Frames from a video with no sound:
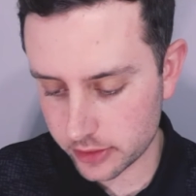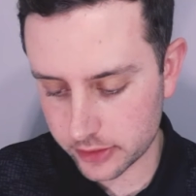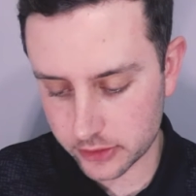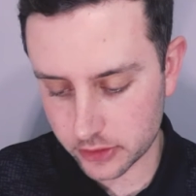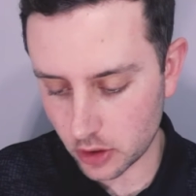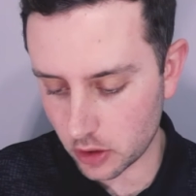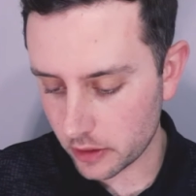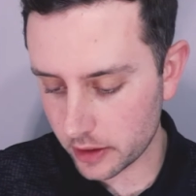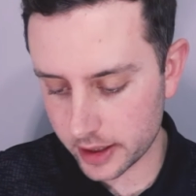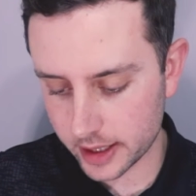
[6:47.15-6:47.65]

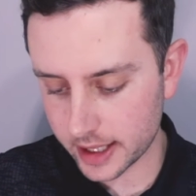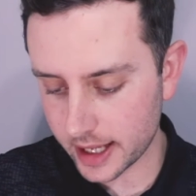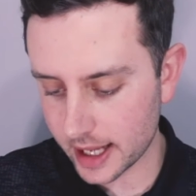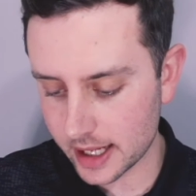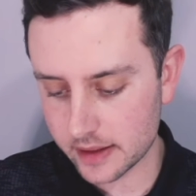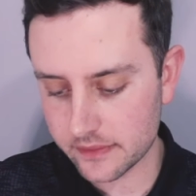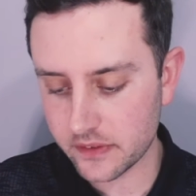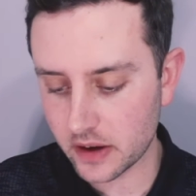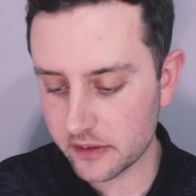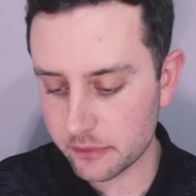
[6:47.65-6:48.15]
Sorry
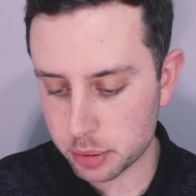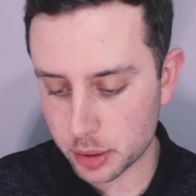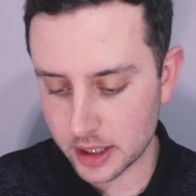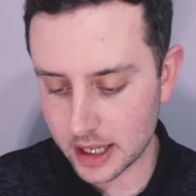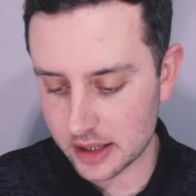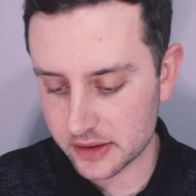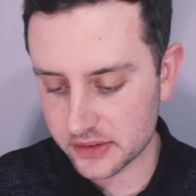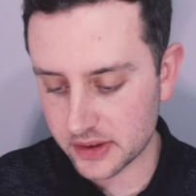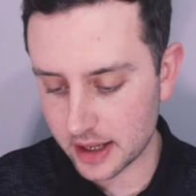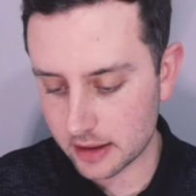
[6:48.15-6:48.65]
again if I've
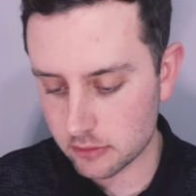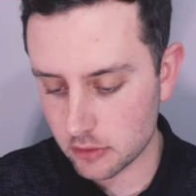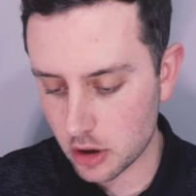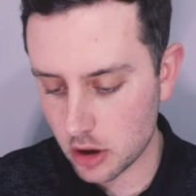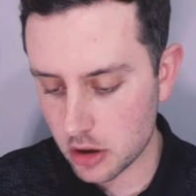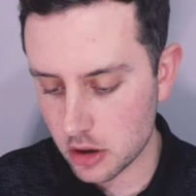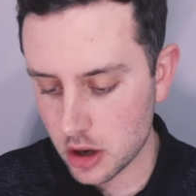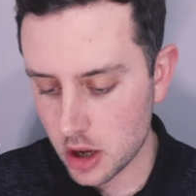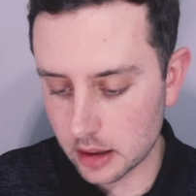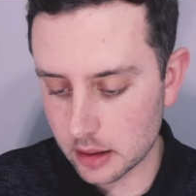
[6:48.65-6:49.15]
pronounced that
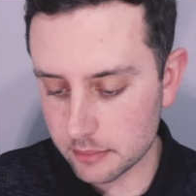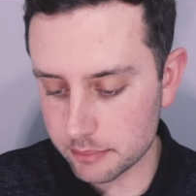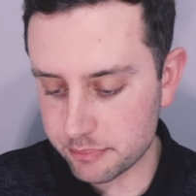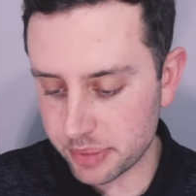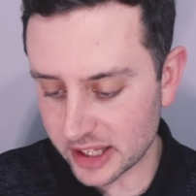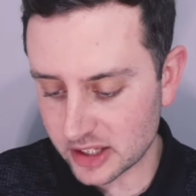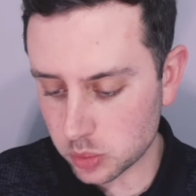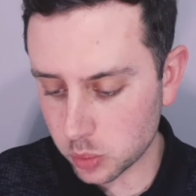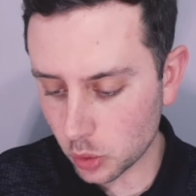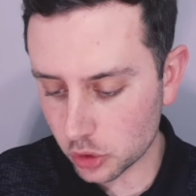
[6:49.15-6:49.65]
wrong.
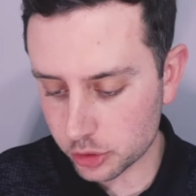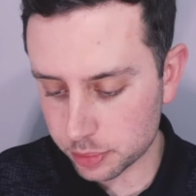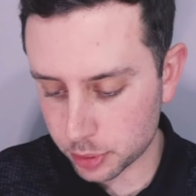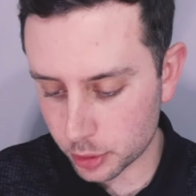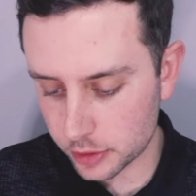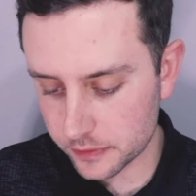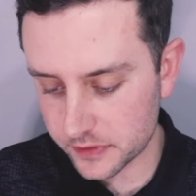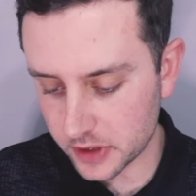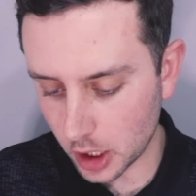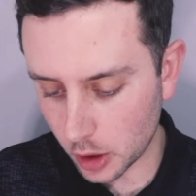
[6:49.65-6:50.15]
Best
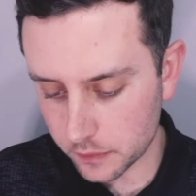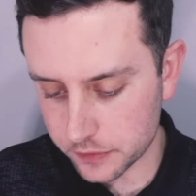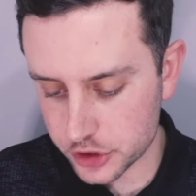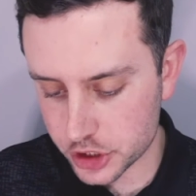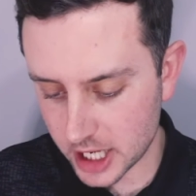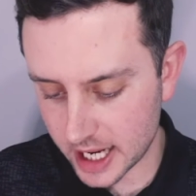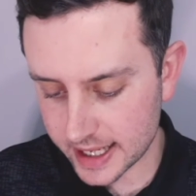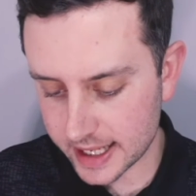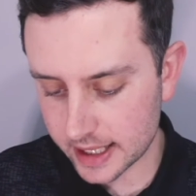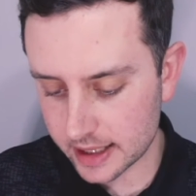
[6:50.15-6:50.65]
waterproof golf
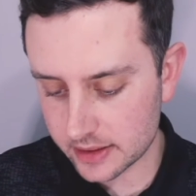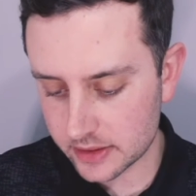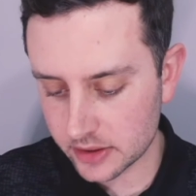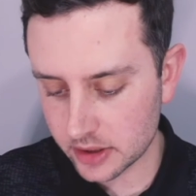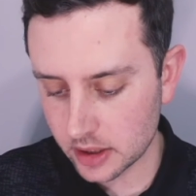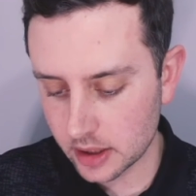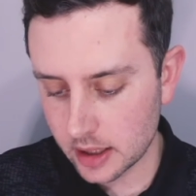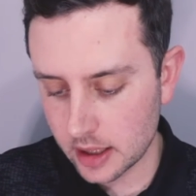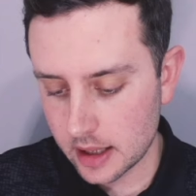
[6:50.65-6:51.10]
jacket.